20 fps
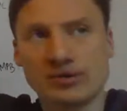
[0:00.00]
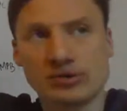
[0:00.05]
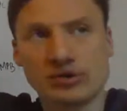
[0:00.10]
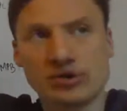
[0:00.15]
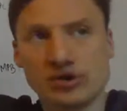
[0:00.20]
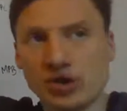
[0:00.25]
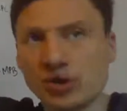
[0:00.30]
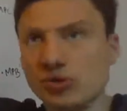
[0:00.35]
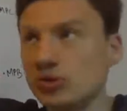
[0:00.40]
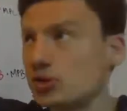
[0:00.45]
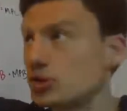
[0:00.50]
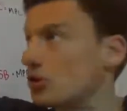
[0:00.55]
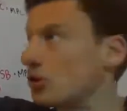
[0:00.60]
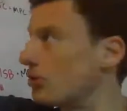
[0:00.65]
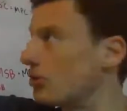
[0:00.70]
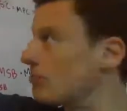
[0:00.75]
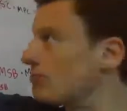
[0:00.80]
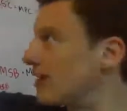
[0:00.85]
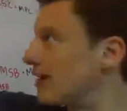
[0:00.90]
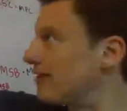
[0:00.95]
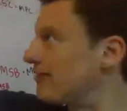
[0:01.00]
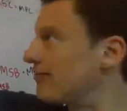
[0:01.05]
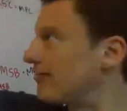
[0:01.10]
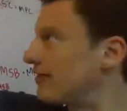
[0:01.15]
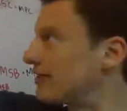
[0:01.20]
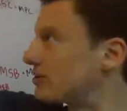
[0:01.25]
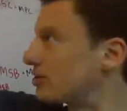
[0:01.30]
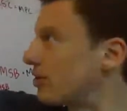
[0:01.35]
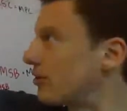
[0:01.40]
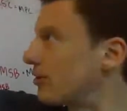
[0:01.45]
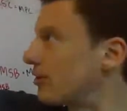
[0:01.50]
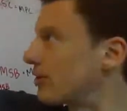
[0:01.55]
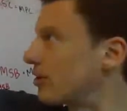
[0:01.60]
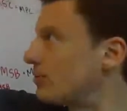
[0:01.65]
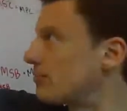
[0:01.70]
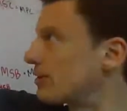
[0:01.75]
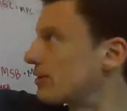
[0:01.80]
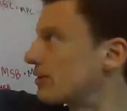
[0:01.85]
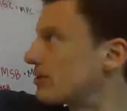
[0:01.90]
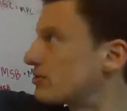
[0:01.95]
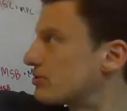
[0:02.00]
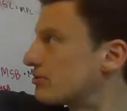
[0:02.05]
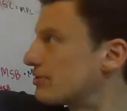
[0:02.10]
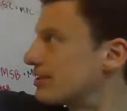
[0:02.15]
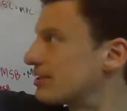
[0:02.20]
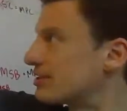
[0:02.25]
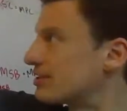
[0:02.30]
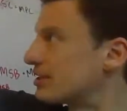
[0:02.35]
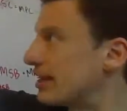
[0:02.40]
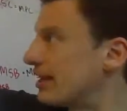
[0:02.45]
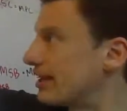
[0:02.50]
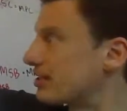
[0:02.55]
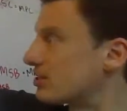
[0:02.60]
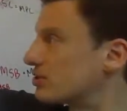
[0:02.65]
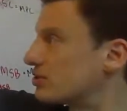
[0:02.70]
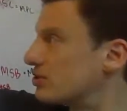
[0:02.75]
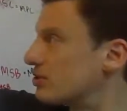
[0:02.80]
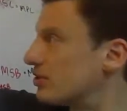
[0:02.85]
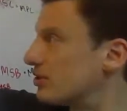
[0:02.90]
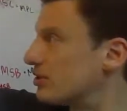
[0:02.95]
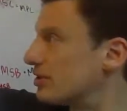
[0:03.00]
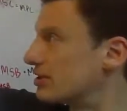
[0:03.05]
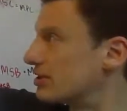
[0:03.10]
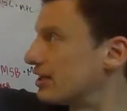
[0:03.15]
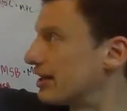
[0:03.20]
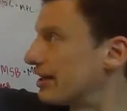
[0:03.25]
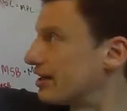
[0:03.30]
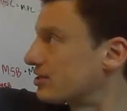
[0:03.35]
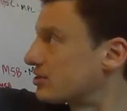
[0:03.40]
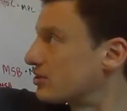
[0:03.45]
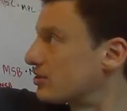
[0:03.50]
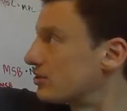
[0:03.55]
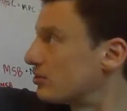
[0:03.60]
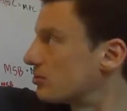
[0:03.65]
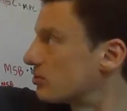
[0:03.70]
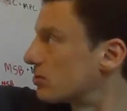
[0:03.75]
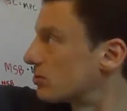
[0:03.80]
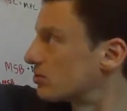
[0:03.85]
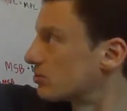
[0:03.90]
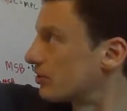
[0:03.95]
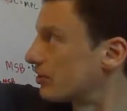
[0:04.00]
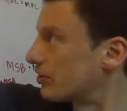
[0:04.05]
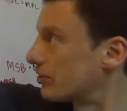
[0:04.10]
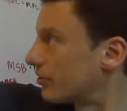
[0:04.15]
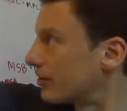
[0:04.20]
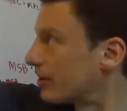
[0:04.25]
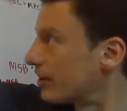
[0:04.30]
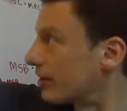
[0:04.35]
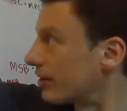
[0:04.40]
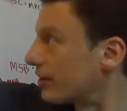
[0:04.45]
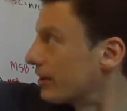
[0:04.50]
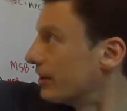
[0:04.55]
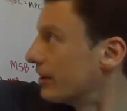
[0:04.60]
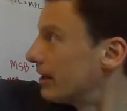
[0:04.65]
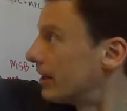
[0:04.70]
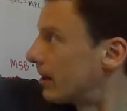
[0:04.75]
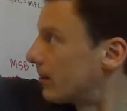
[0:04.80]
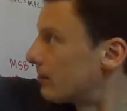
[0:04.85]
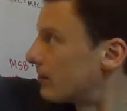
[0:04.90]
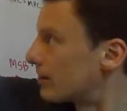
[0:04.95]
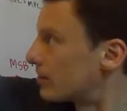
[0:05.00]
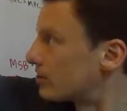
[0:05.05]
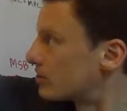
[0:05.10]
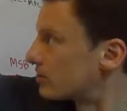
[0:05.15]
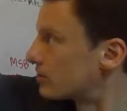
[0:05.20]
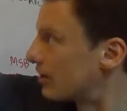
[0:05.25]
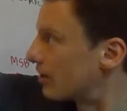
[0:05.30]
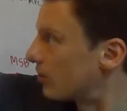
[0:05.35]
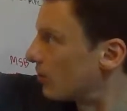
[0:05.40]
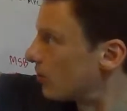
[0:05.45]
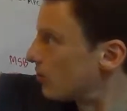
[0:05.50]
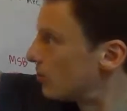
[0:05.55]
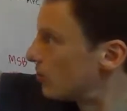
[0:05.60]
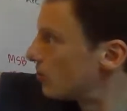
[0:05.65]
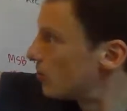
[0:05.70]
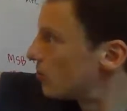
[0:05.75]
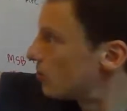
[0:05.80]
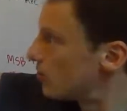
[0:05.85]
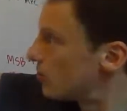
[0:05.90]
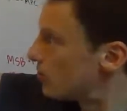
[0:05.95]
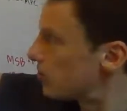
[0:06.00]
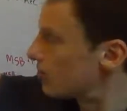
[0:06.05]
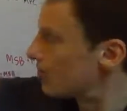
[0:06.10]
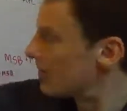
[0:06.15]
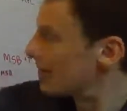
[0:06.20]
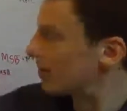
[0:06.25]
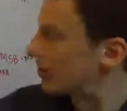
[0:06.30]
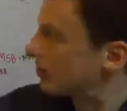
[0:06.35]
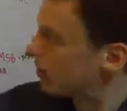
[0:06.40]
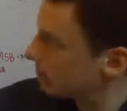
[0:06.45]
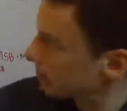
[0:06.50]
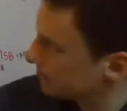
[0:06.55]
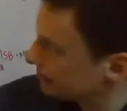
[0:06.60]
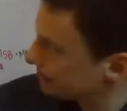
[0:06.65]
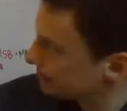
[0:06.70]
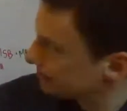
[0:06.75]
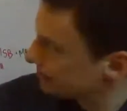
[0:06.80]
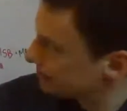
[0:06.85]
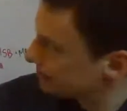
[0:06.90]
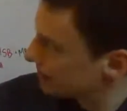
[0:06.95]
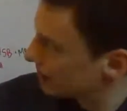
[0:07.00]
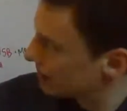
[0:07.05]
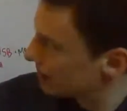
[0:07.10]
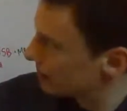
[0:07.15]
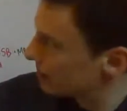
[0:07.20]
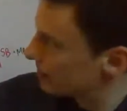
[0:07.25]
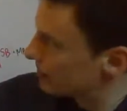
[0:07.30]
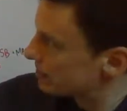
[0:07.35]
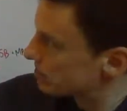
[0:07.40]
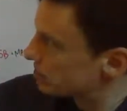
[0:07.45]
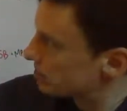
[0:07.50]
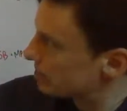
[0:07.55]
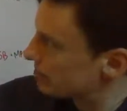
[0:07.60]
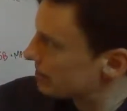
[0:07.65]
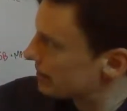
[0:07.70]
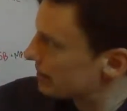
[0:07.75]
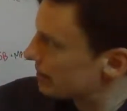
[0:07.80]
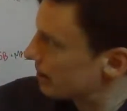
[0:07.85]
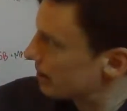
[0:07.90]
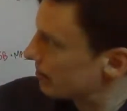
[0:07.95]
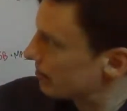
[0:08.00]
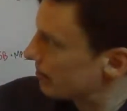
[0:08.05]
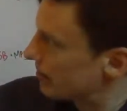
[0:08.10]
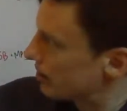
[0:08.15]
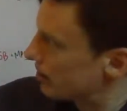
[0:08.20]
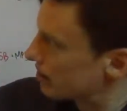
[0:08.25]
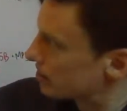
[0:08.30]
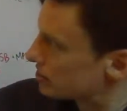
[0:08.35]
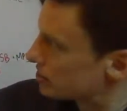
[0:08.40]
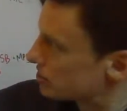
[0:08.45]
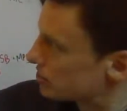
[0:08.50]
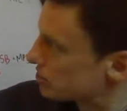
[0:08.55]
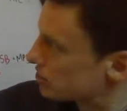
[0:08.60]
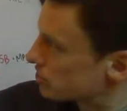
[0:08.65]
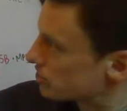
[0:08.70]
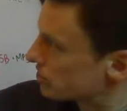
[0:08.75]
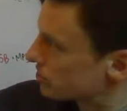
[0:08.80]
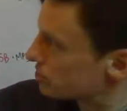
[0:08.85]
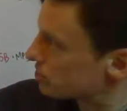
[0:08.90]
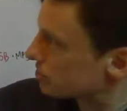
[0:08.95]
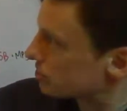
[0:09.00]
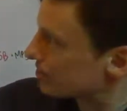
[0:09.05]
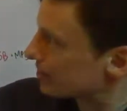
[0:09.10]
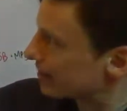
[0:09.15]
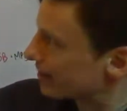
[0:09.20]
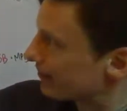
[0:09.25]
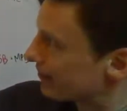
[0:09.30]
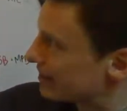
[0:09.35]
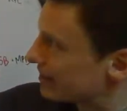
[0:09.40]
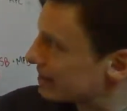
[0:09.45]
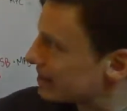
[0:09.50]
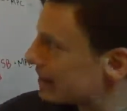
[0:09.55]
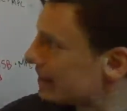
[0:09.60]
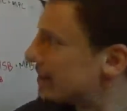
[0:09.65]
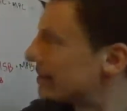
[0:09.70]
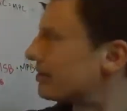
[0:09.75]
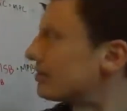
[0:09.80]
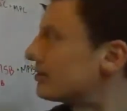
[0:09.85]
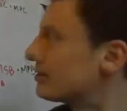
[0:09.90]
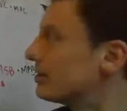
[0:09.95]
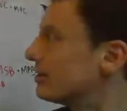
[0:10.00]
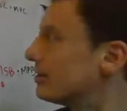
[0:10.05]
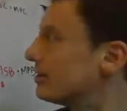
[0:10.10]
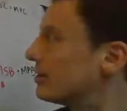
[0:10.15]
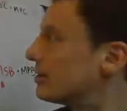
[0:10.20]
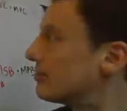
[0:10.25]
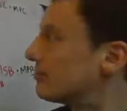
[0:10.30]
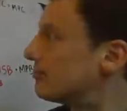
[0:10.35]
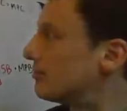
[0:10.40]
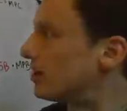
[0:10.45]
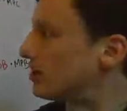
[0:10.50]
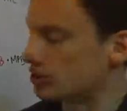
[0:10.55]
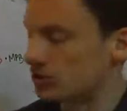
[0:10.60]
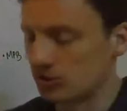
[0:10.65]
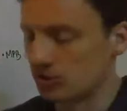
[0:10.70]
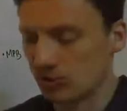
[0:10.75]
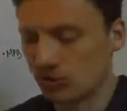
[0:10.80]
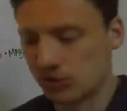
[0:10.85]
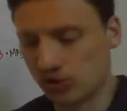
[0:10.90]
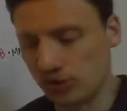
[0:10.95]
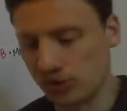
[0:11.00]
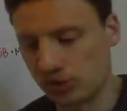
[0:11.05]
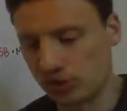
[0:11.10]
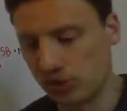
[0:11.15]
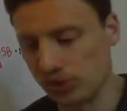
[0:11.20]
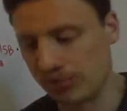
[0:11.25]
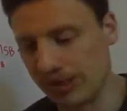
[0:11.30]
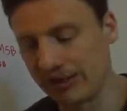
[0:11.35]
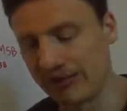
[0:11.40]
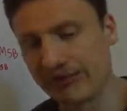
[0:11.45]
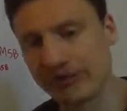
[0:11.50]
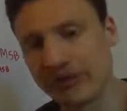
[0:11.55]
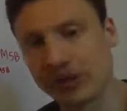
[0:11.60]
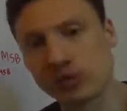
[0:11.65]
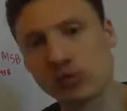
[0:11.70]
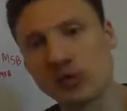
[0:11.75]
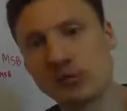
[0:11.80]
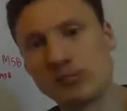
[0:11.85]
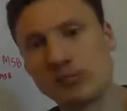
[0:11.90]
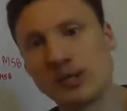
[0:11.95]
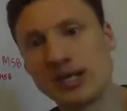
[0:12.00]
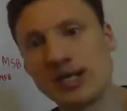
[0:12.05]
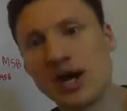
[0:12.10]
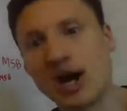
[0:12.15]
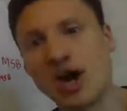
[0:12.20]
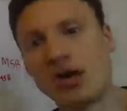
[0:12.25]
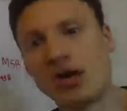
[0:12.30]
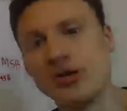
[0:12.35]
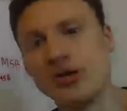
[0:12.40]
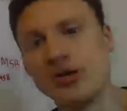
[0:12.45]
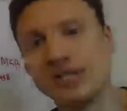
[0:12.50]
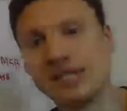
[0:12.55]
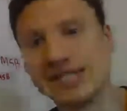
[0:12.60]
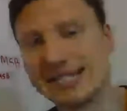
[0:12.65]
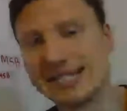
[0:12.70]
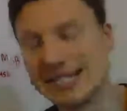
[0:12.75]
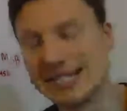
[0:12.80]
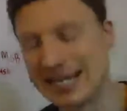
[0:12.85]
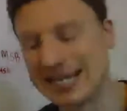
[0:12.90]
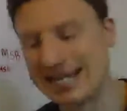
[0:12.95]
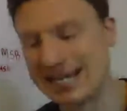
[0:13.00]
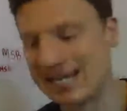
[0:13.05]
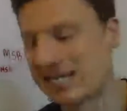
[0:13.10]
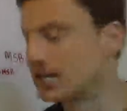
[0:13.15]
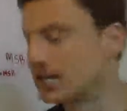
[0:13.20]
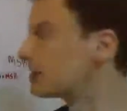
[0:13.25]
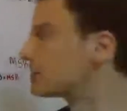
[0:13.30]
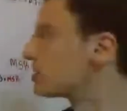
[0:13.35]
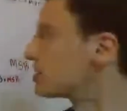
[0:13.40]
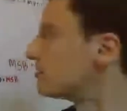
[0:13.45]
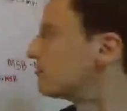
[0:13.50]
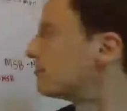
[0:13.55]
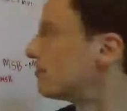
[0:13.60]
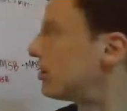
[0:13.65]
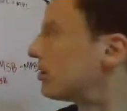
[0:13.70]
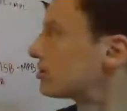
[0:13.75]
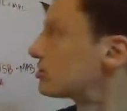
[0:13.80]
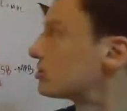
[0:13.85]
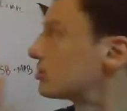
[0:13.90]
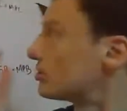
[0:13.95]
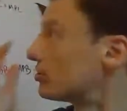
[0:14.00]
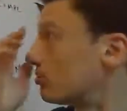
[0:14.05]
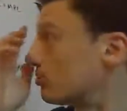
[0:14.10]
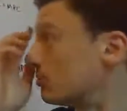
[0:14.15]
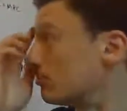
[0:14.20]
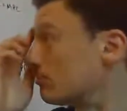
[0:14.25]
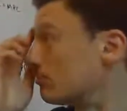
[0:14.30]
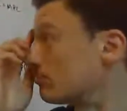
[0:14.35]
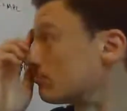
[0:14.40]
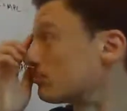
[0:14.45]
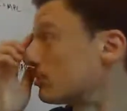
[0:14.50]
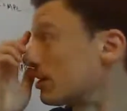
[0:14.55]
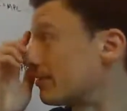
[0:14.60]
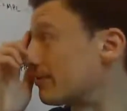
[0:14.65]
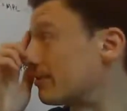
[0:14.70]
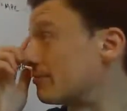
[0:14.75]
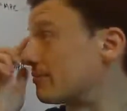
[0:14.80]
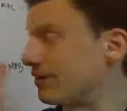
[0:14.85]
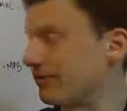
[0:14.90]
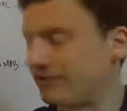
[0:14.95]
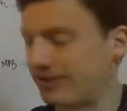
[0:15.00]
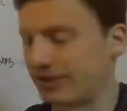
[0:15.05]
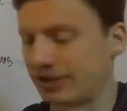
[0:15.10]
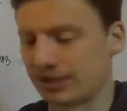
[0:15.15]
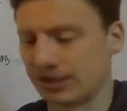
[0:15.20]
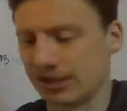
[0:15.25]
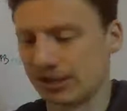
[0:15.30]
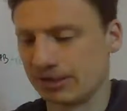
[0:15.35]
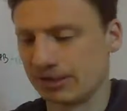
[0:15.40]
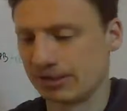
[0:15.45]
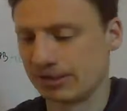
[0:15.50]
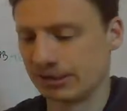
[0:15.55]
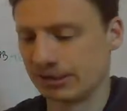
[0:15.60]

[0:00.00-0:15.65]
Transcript: social benefits going on because of this external cost going on here. And we could do that all the way along, and this would be our marginal social benefits here. Marginal social benefits would be underneath the marginal private benefits.